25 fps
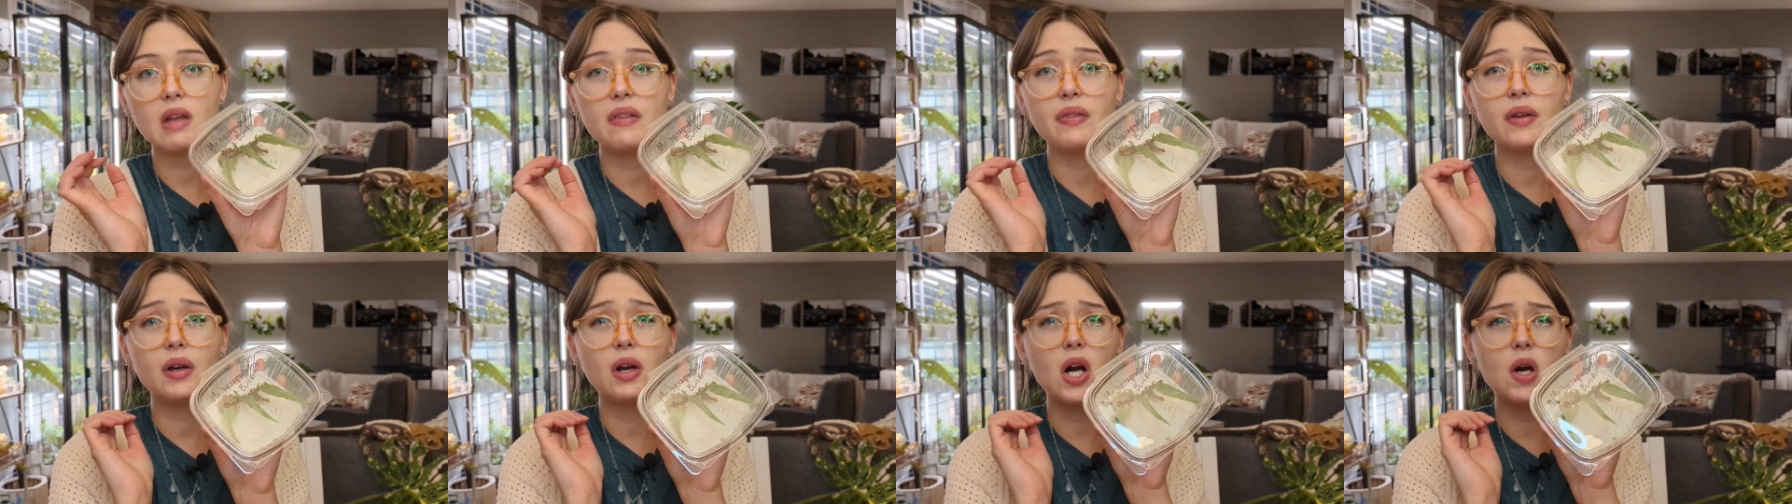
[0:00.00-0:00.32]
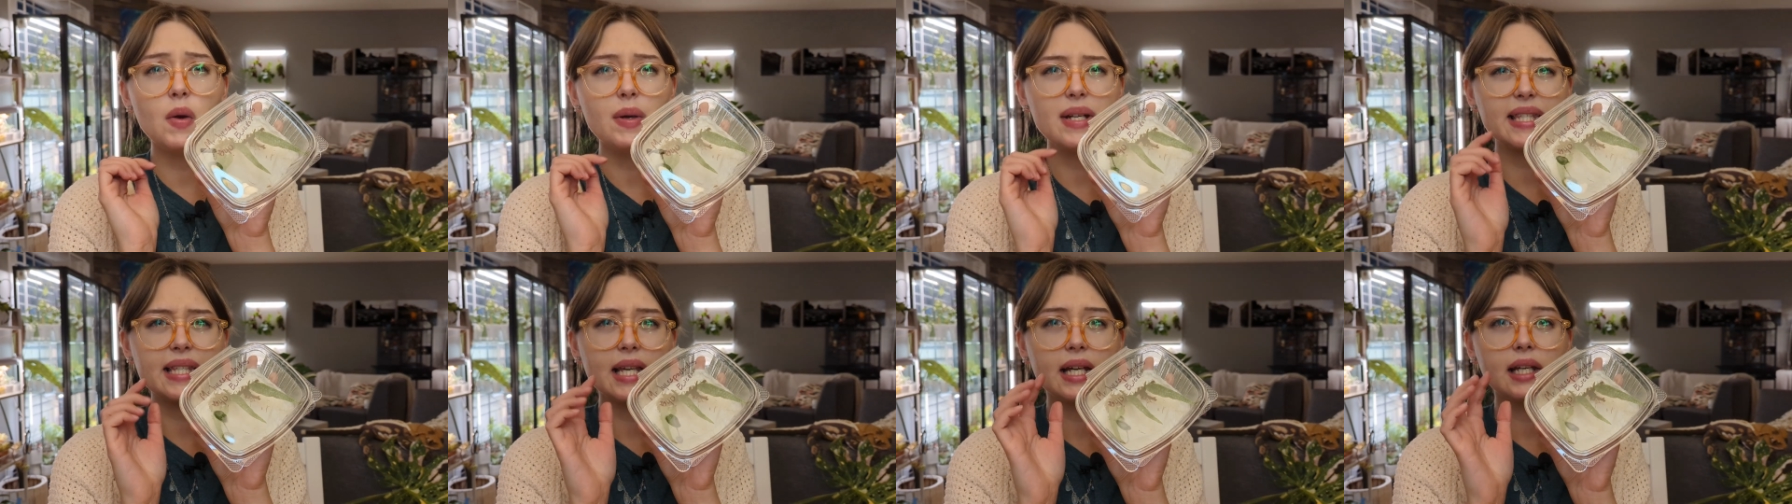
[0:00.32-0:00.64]
And they're
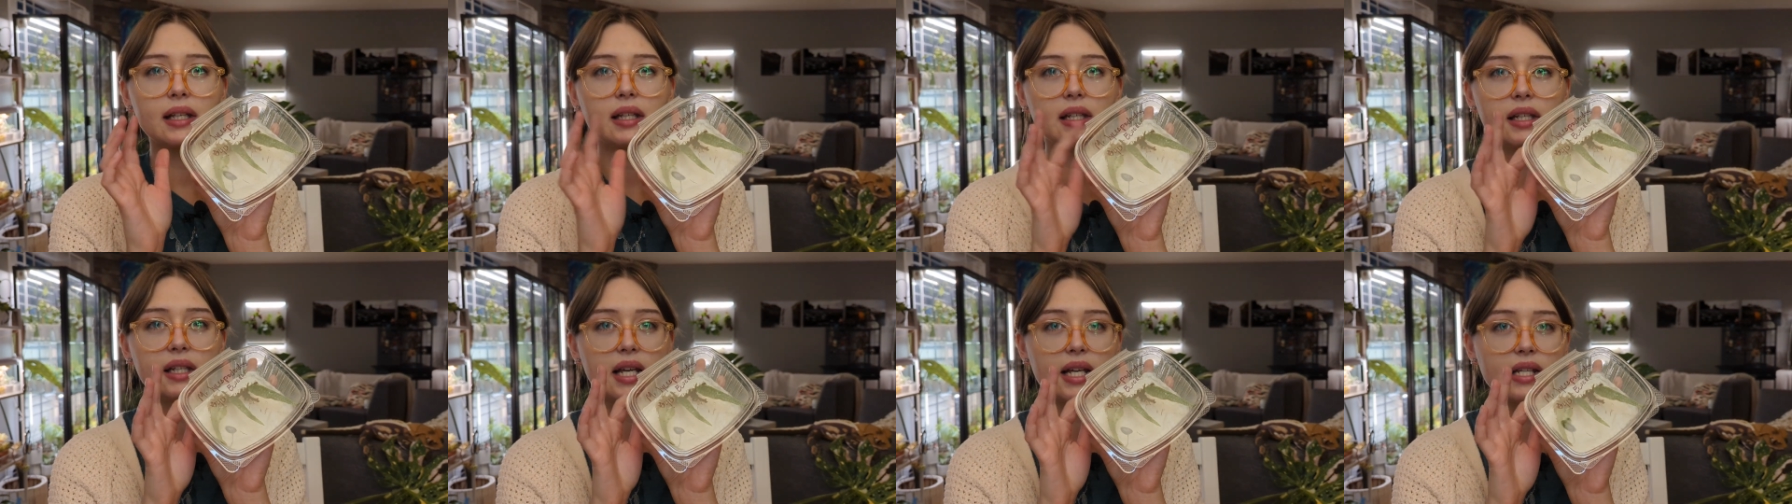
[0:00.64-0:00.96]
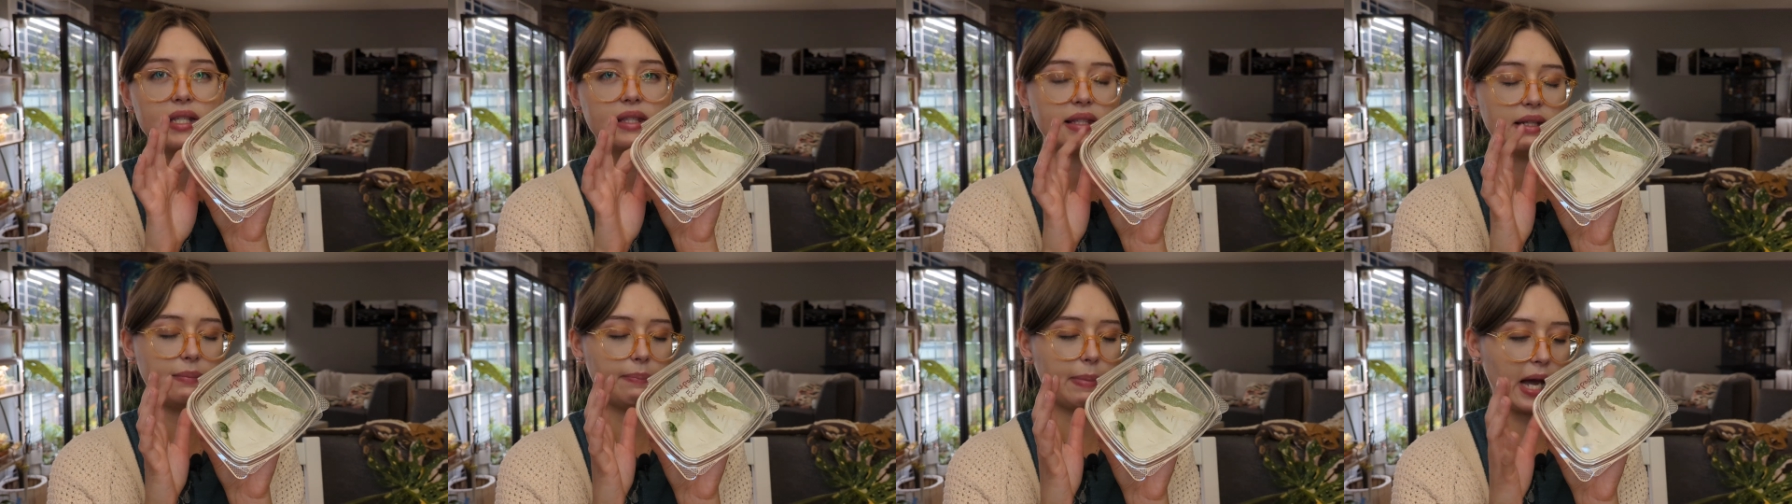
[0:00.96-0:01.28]
always like
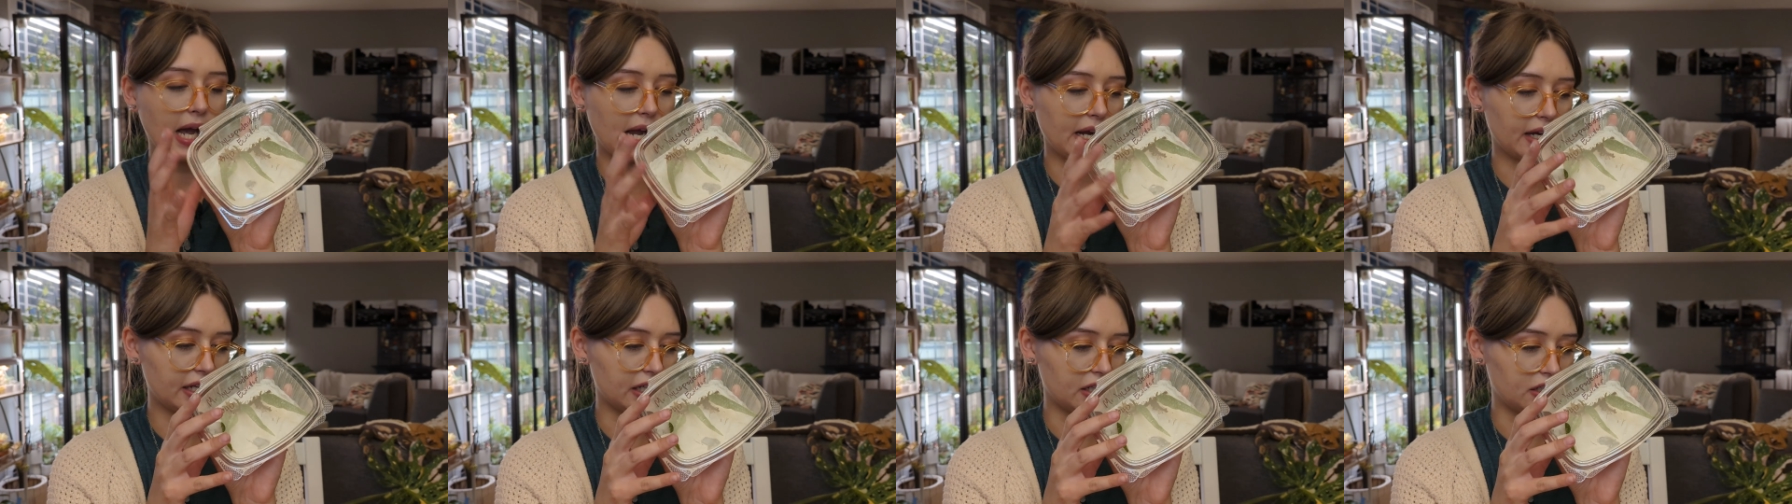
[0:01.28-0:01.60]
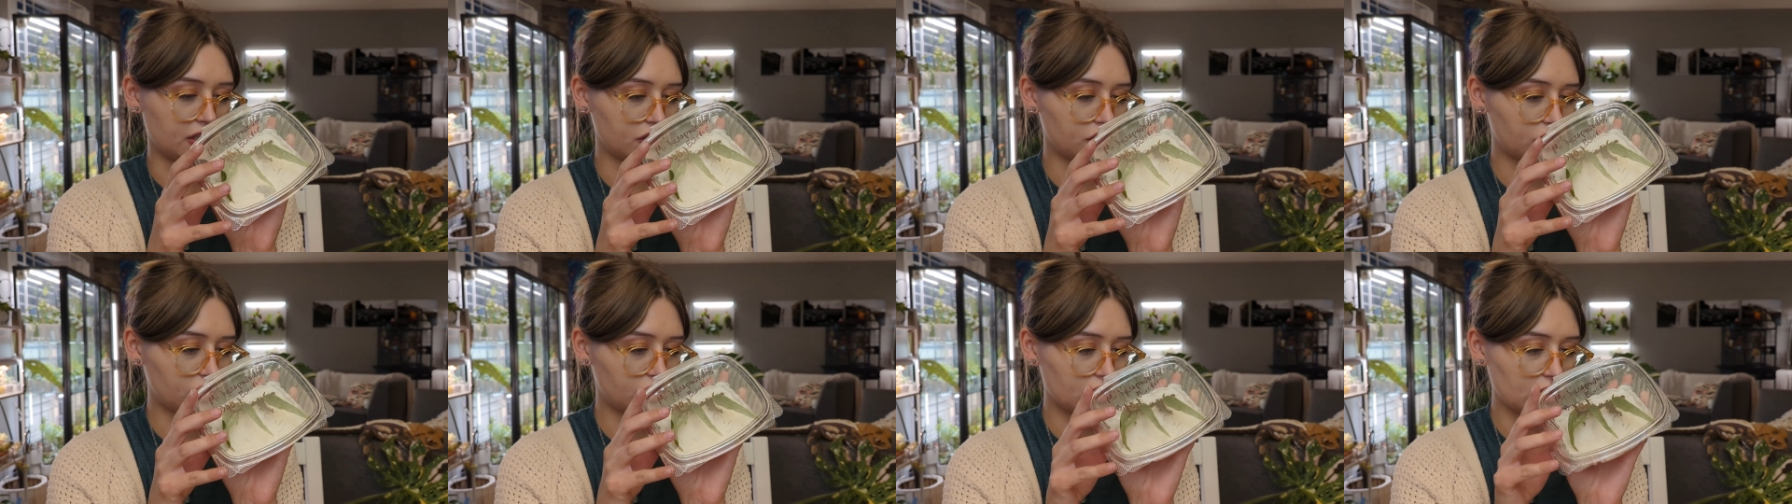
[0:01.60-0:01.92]
nicely
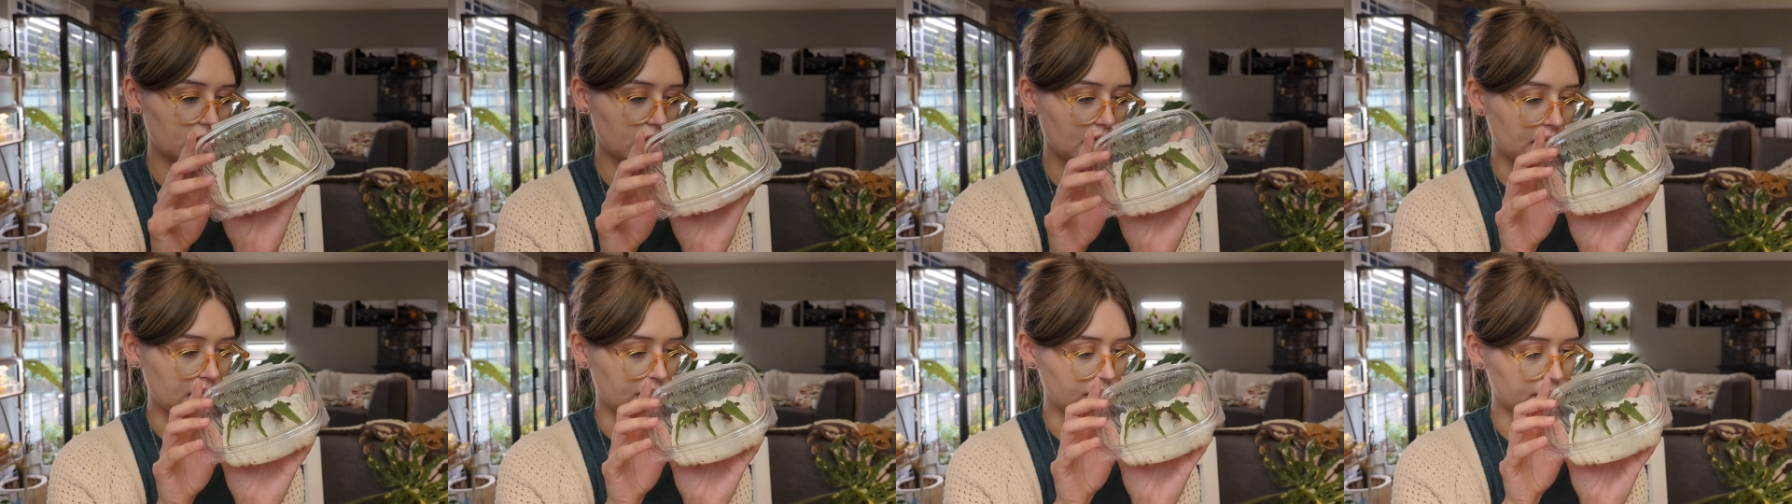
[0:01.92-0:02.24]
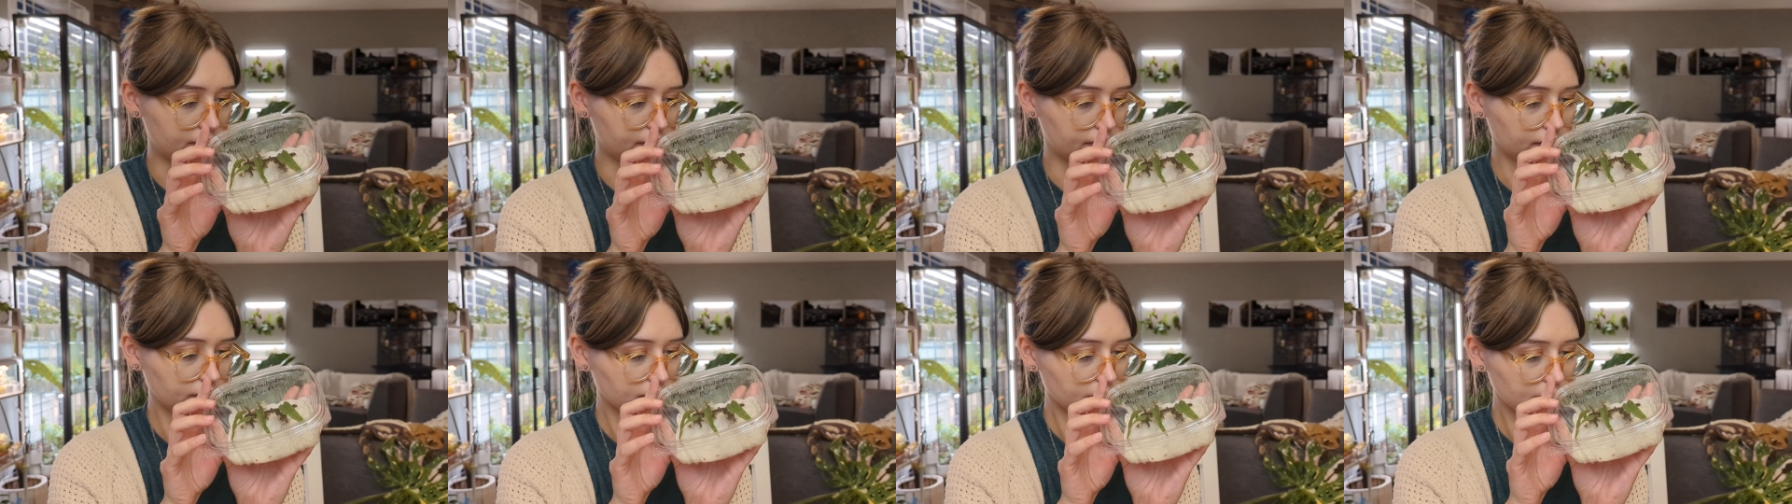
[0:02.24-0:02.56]
packaged
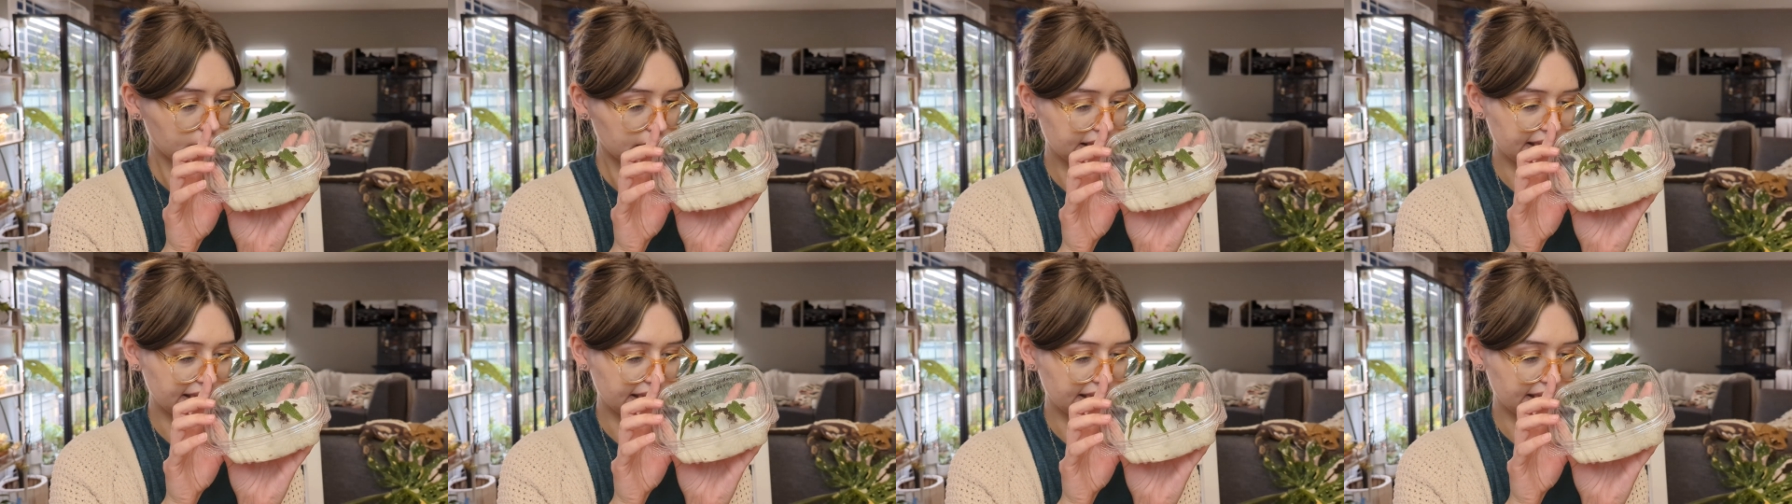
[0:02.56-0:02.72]
um,